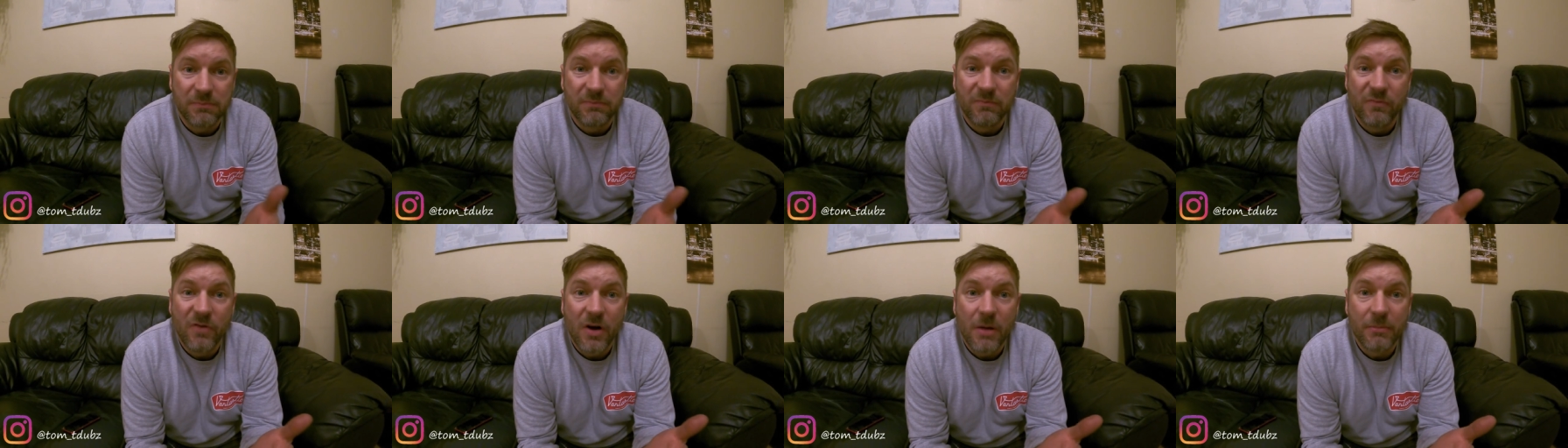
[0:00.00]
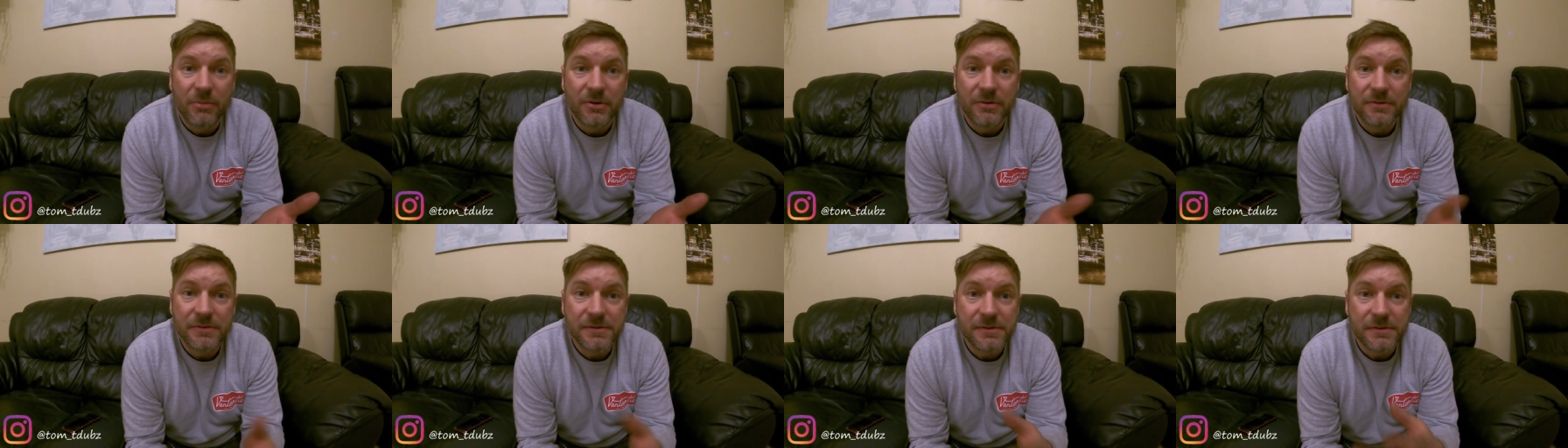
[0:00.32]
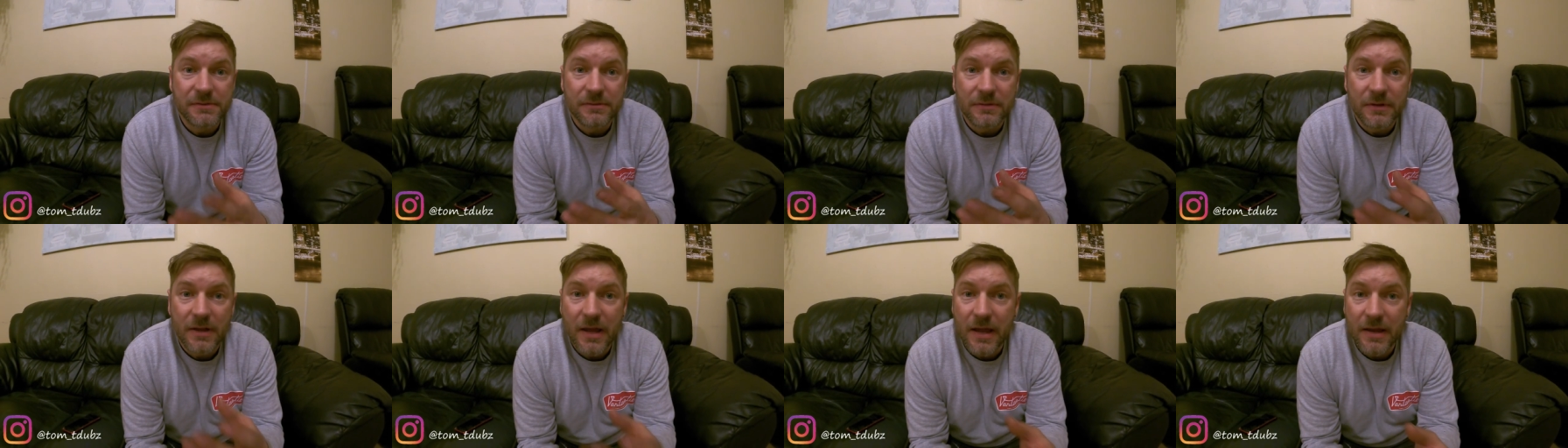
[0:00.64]
rubbers
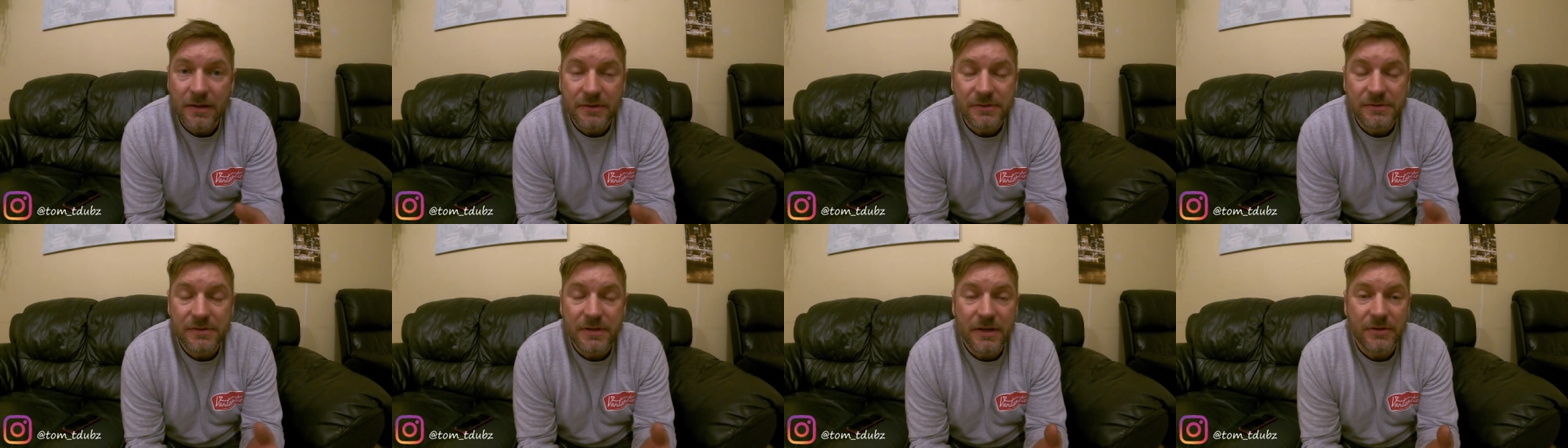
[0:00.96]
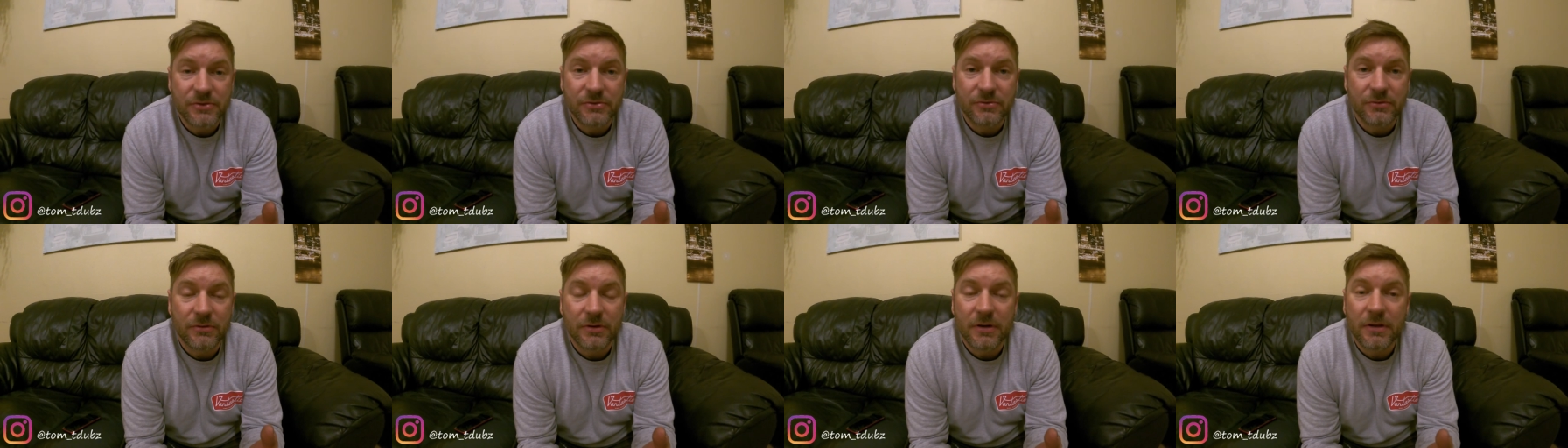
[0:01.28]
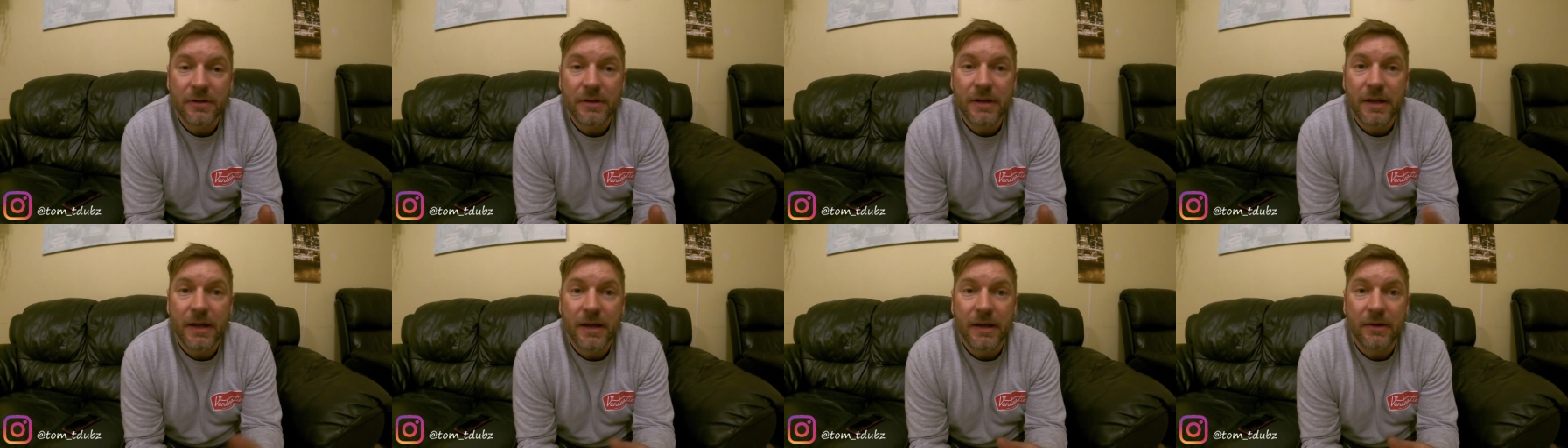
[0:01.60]
and etc
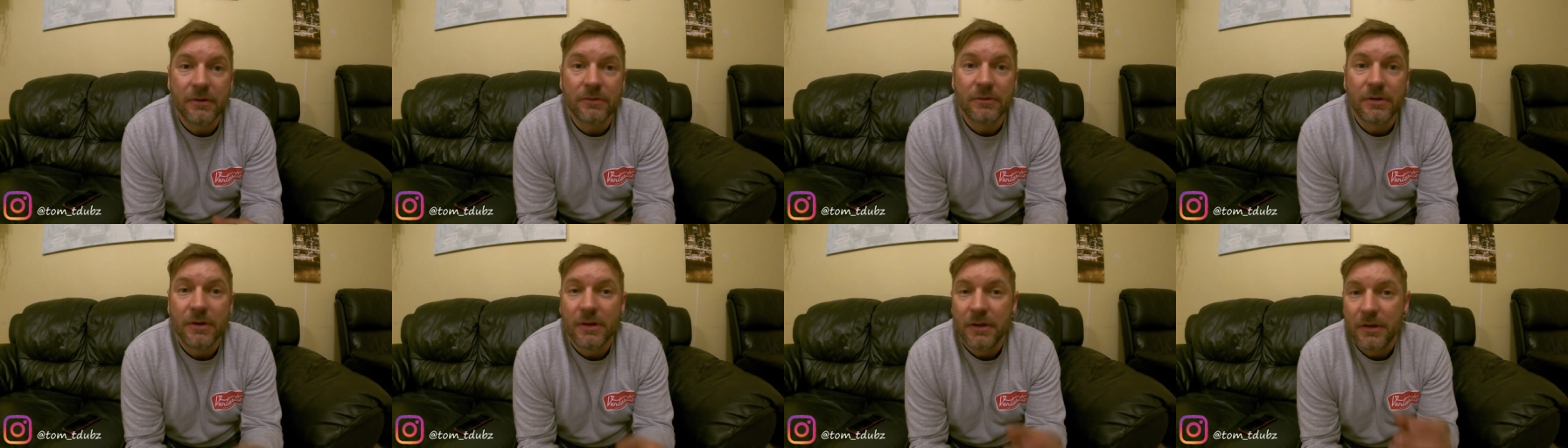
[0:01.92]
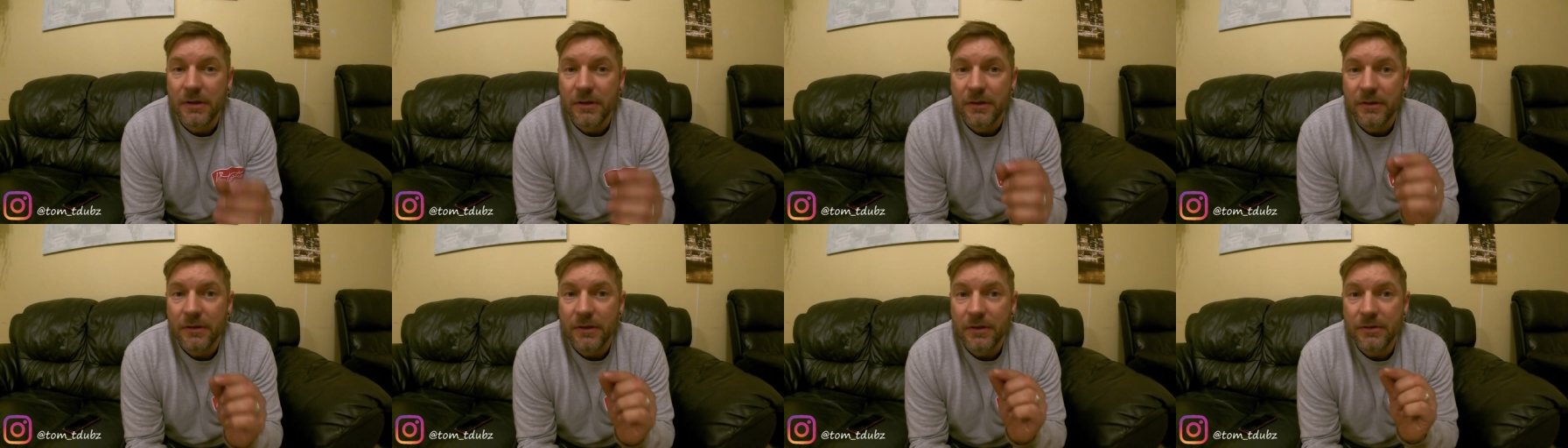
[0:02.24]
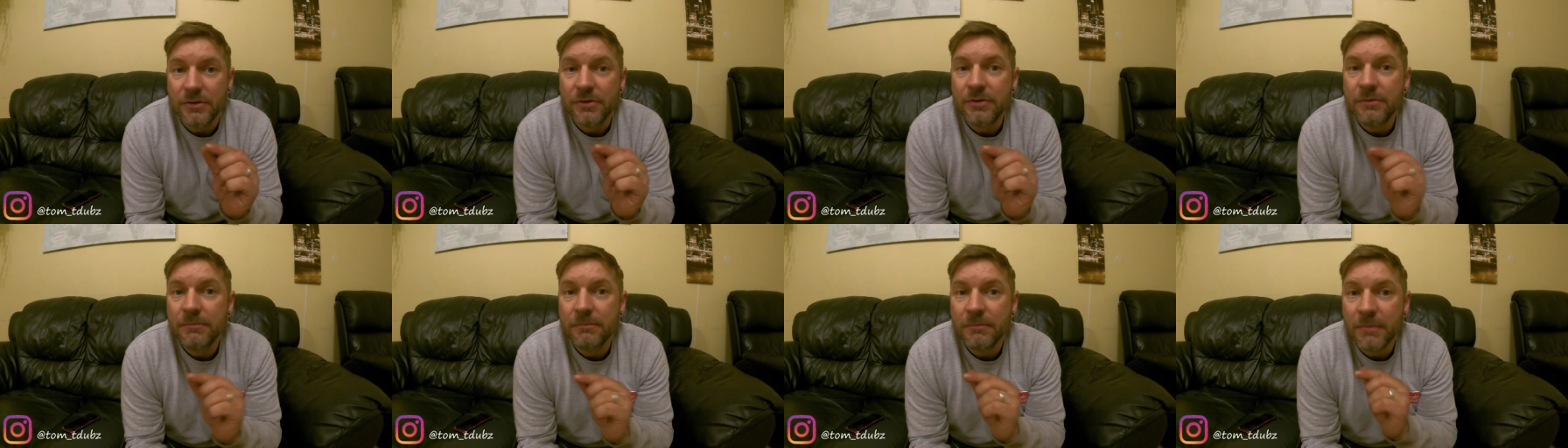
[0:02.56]
like that out,
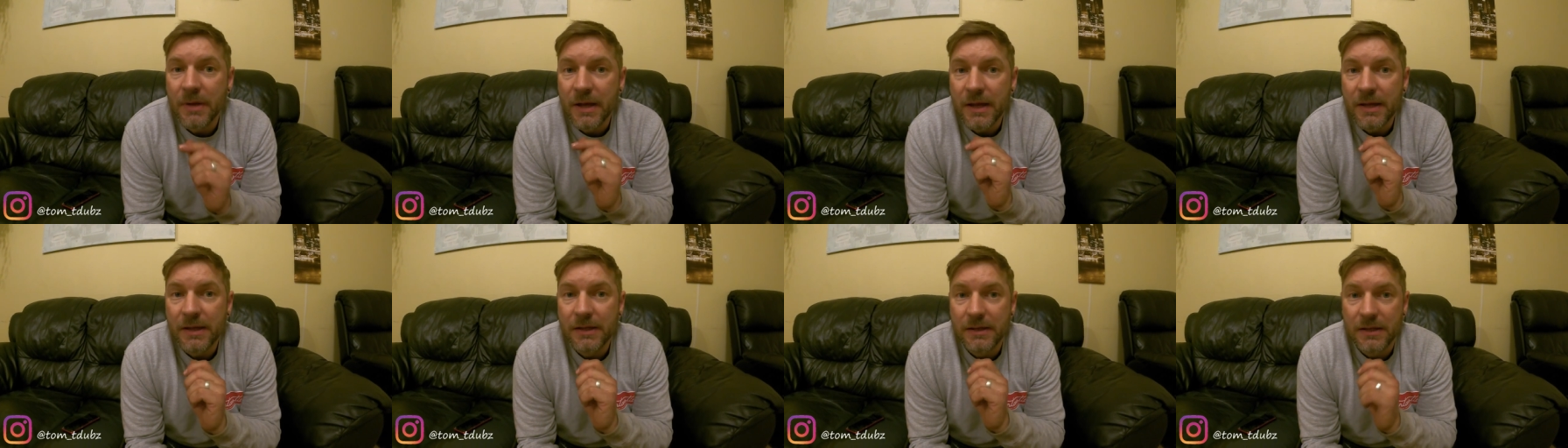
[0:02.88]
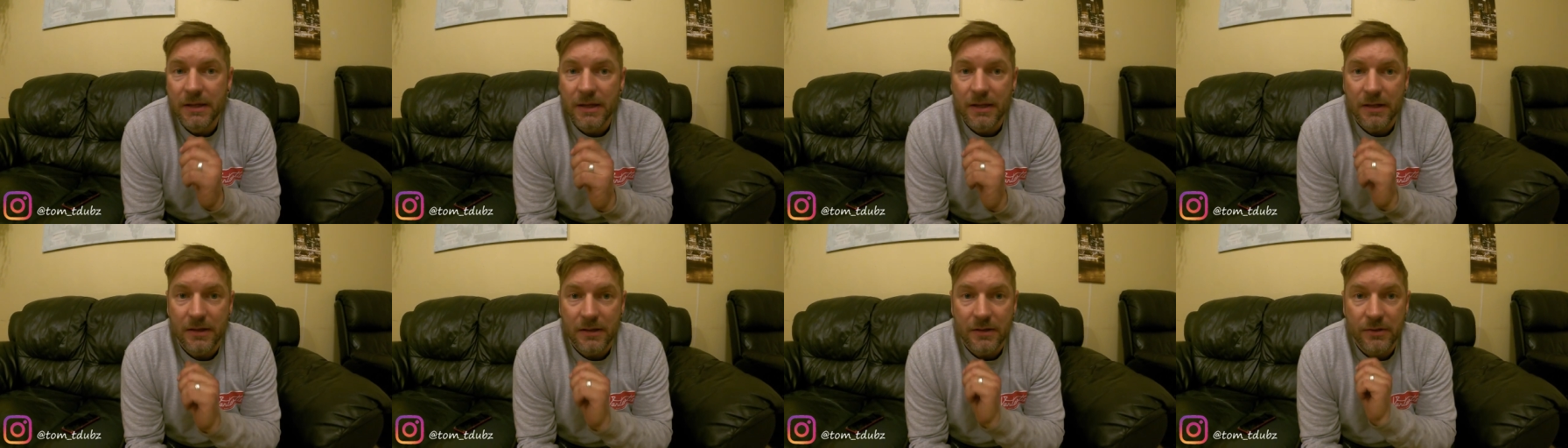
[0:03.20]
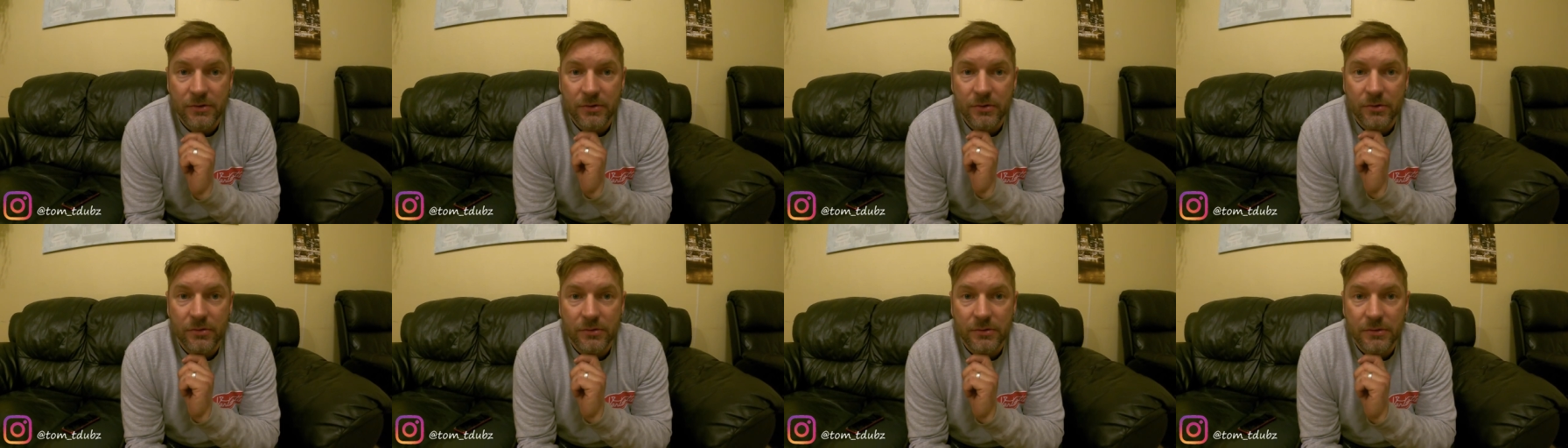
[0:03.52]
then you may get a
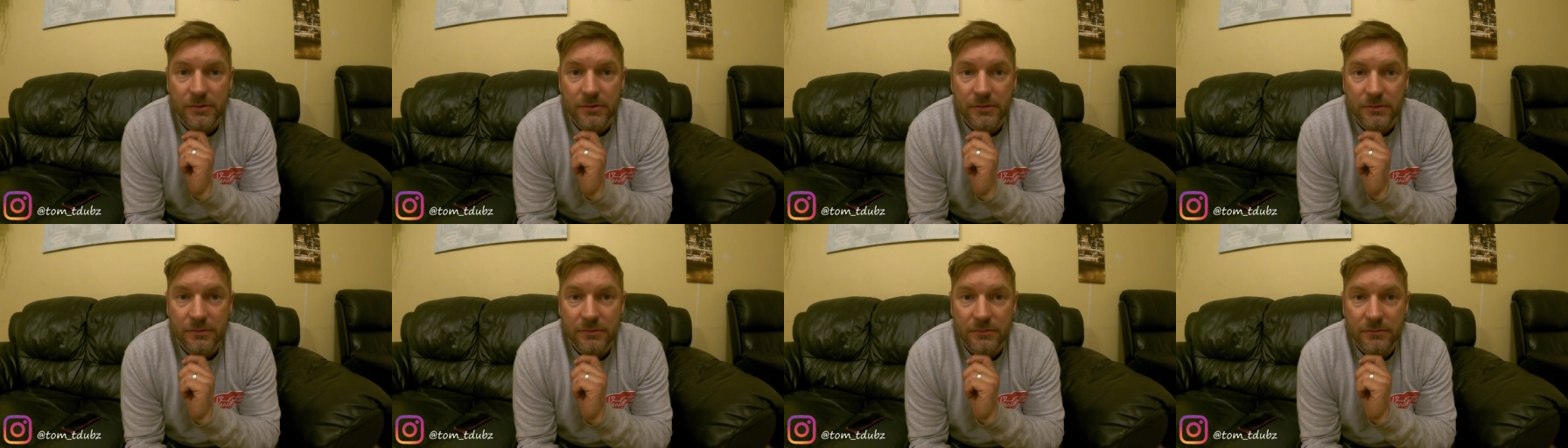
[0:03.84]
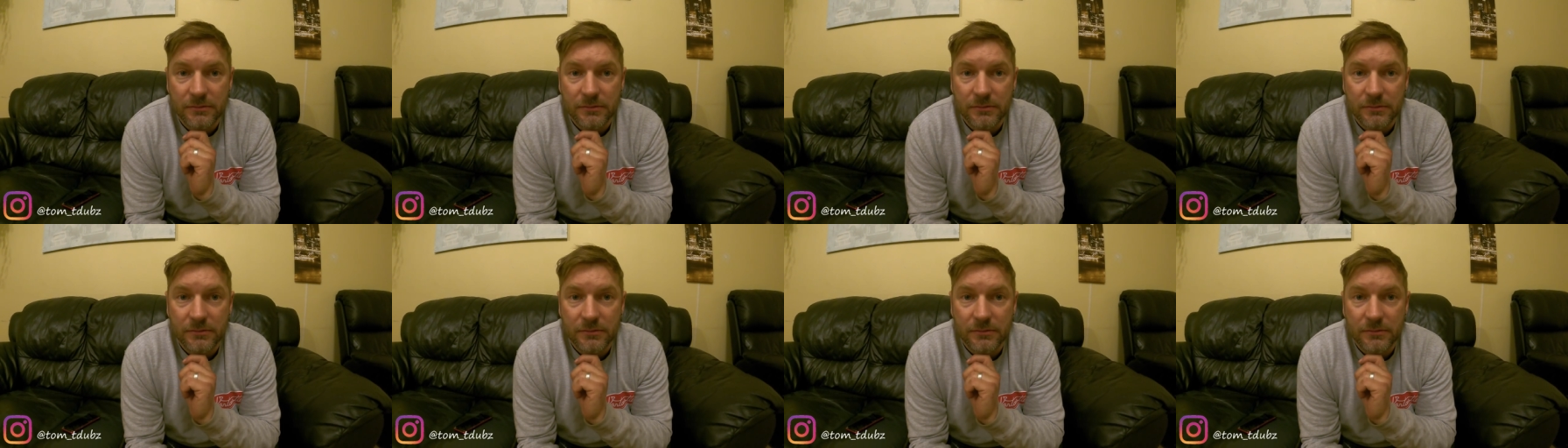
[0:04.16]
knock.